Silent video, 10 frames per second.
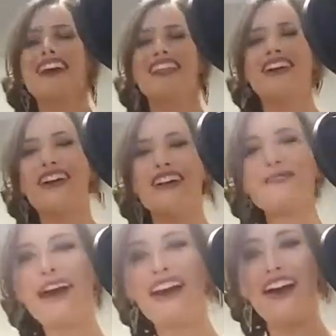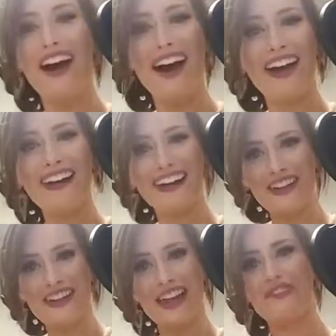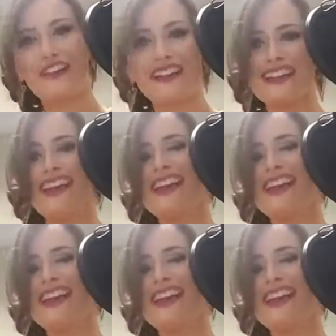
The hood of my car, and you're like fixing